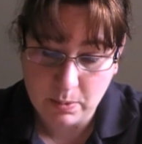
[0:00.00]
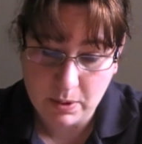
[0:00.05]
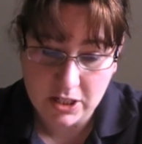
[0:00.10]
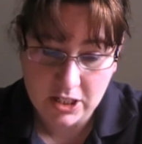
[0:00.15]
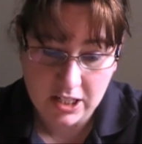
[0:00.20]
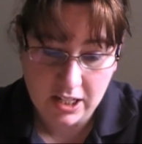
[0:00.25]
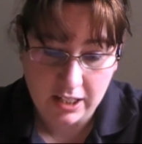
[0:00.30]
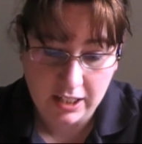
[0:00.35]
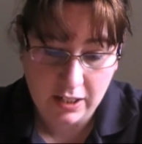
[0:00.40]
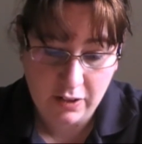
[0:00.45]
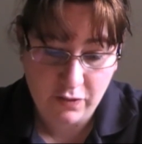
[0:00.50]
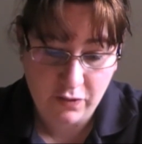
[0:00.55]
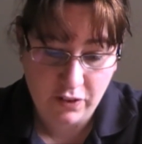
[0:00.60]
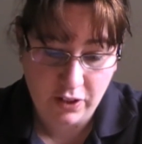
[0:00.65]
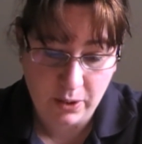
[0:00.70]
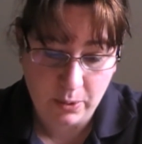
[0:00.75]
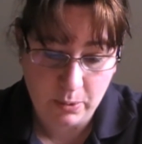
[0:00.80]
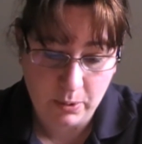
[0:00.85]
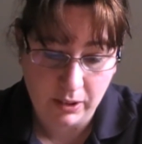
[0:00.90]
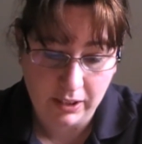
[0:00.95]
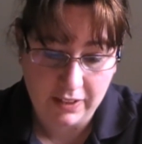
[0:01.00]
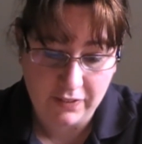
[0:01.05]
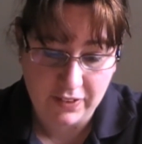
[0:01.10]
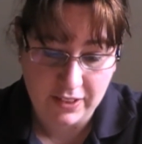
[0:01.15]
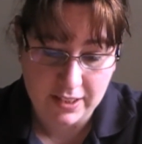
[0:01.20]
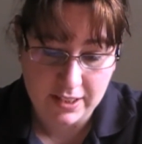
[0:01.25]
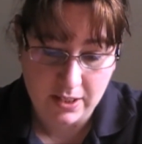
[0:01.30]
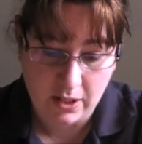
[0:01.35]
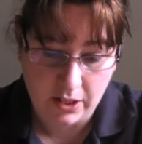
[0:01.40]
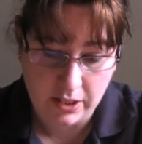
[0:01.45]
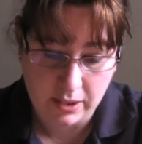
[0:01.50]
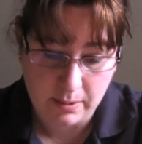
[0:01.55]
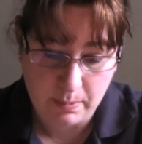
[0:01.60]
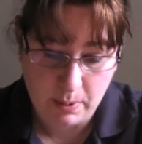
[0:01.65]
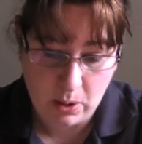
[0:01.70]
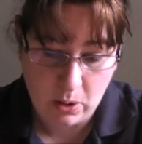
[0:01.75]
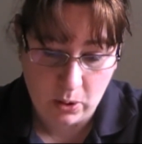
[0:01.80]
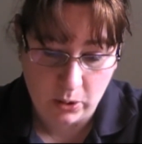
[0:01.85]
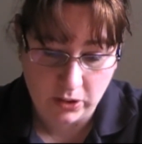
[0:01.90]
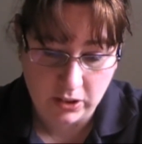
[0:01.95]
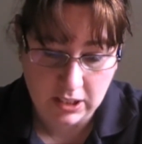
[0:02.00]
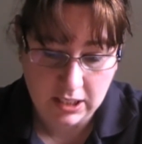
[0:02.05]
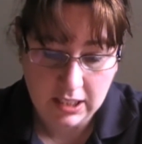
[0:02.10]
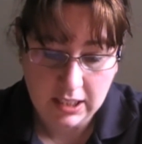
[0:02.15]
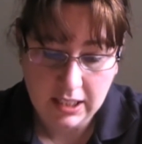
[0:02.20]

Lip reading: which lucky few will live inside the pod.